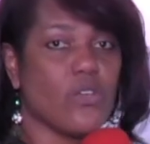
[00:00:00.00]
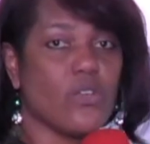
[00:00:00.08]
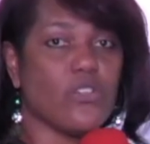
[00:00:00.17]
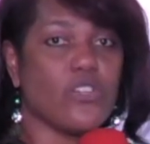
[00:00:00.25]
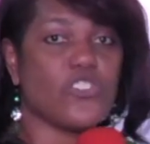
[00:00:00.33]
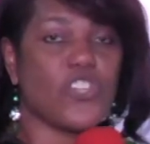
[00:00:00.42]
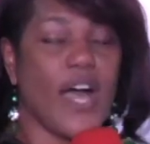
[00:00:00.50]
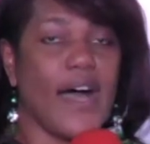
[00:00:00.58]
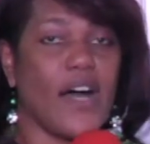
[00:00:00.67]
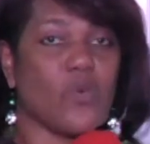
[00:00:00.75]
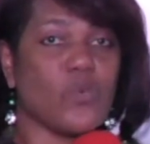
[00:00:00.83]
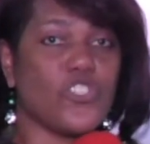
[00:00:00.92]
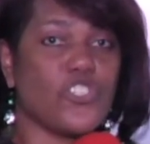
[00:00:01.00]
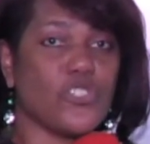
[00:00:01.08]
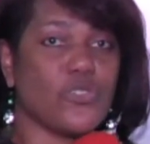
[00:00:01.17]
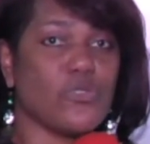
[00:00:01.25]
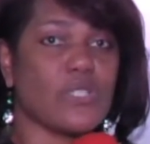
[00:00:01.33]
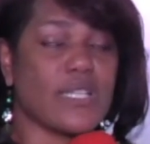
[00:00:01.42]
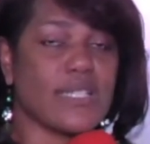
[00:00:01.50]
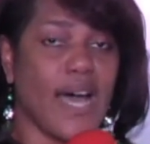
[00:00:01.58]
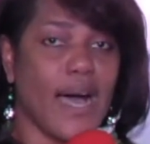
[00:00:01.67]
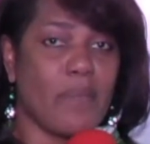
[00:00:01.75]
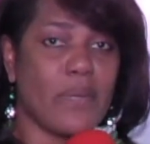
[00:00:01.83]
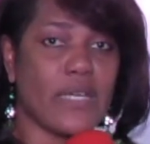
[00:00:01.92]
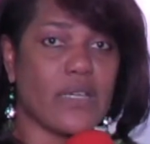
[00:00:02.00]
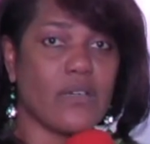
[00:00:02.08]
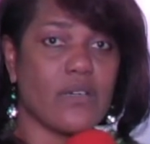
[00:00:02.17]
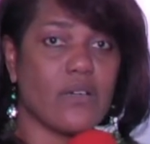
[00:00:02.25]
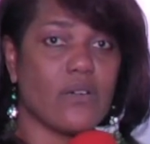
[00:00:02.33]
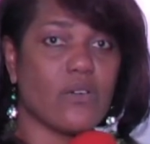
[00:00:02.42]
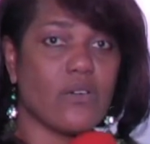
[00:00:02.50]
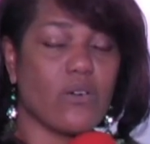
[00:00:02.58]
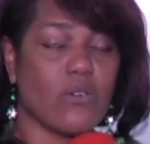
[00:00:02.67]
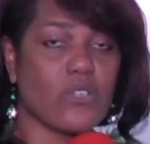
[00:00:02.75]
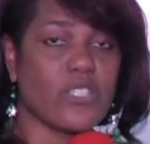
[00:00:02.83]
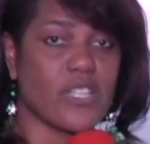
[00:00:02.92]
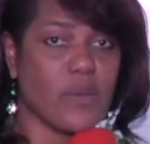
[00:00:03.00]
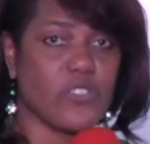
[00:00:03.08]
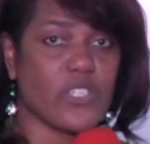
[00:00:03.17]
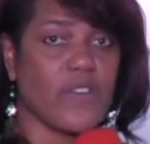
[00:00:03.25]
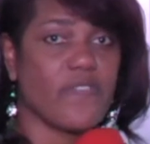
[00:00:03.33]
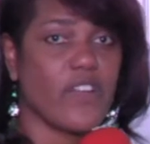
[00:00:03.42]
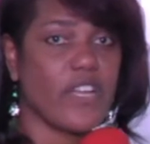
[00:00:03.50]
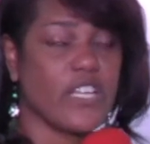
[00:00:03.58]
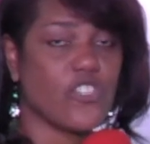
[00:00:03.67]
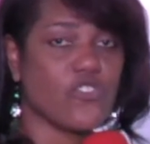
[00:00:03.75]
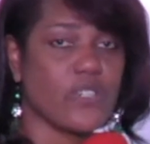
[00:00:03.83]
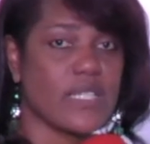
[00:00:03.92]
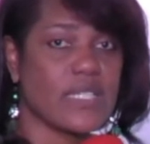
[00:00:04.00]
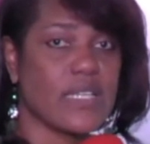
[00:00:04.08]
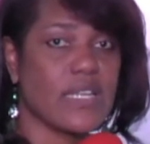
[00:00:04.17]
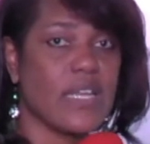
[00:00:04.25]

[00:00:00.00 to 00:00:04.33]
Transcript: Your child will choose a topic or subject of their interest.